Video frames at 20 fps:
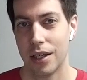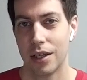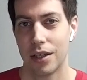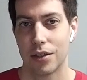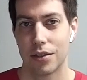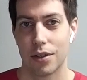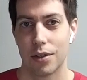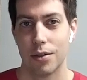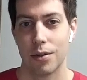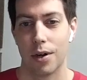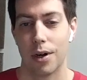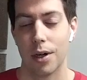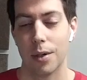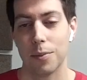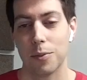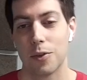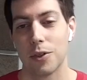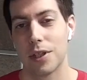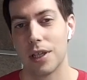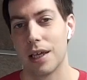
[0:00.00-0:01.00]
So
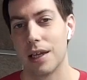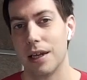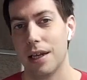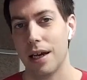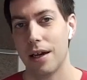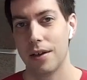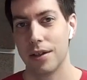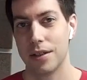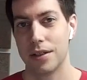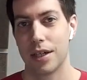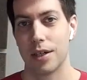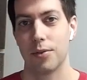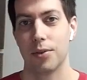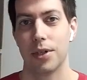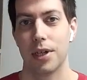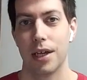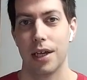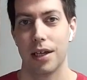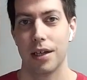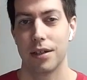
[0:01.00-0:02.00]
armed with that knowledge, I
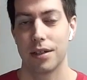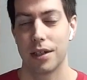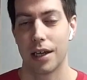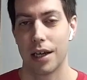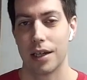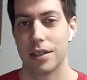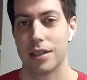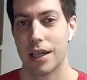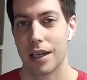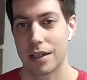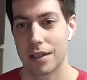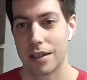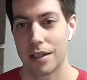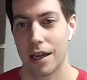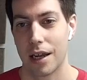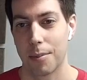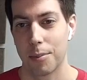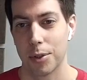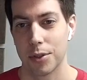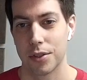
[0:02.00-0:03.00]
went ahead and contacted
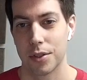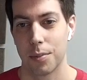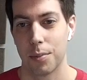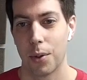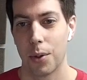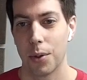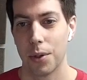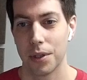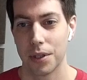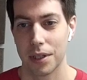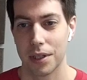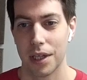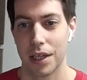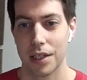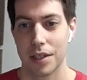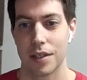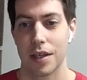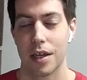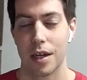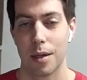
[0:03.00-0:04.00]
Apple support and
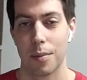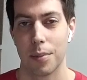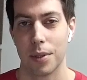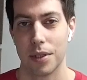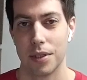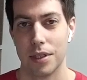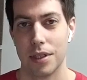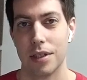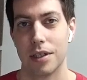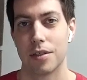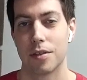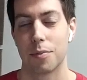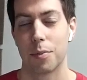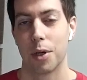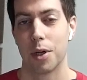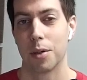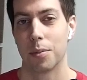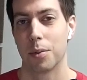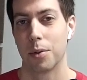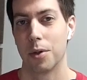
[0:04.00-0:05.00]
they set up a Genius
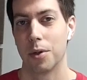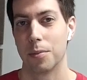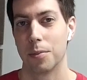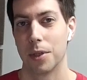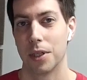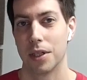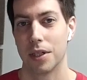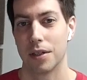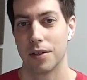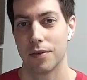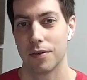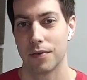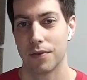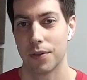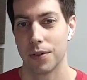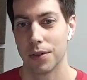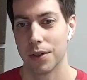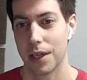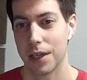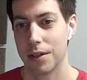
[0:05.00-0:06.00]
Bar appointment
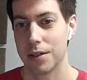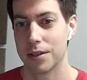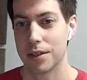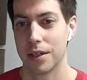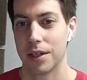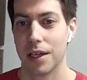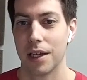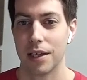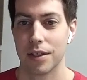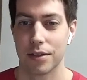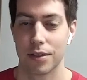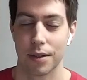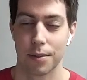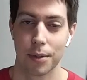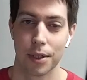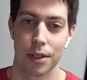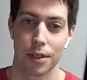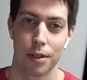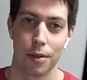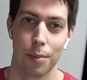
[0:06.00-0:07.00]
for later today. So I'm
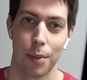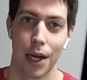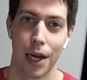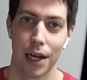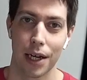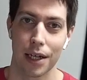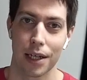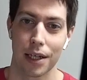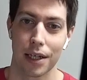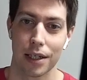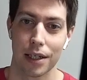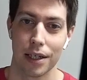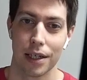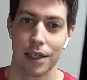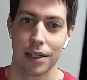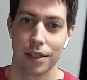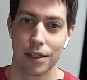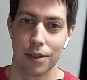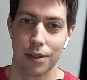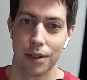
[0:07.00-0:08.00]
going to go back,
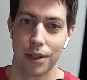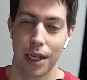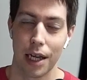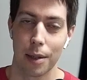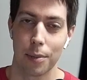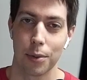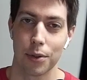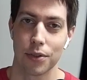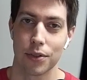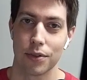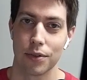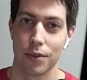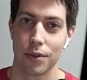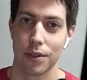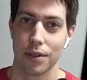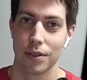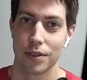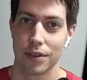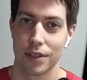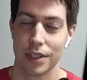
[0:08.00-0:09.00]
uh, go to the Apple
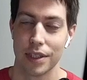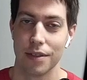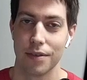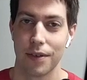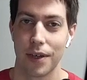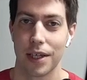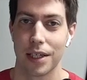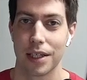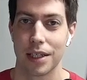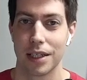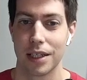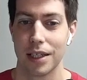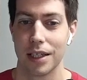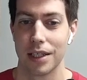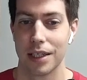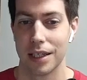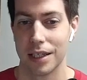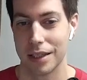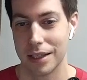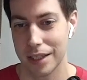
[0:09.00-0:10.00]
store and see if I can
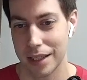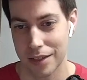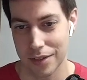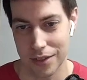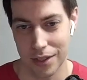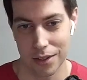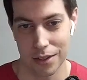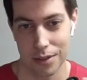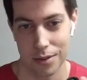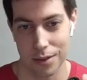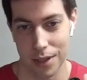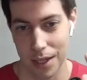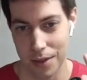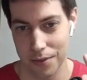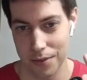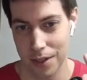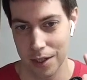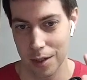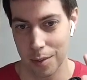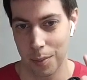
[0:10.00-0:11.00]
get at least a new
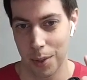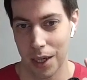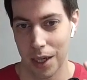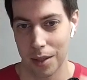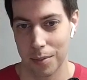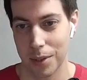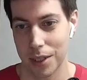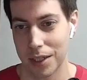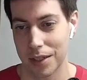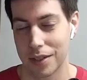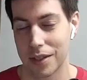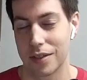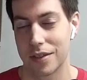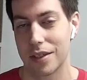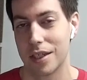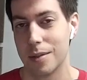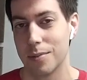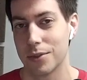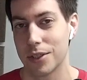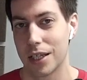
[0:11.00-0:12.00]
left AirPod because it
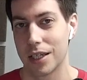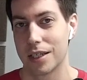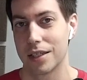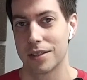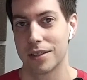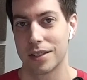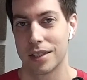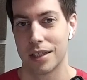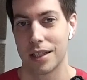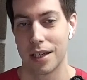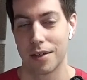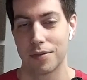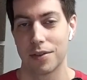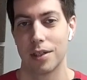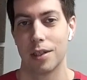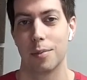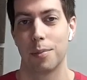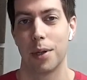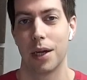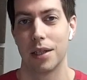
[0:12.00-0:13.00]
seems like it's the left
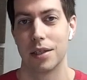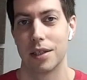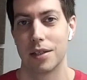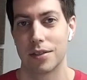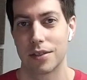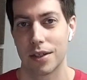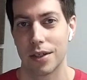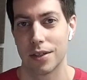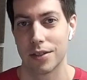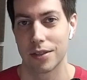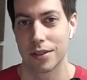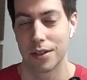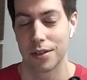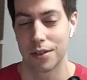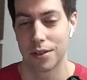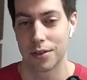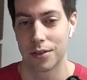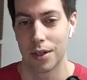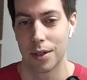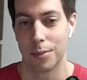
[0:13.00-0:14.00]
AirPod that's causing all
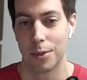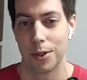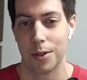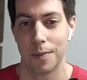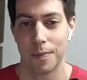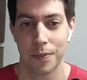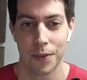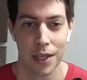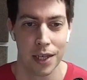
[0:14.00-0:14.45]
the trouble.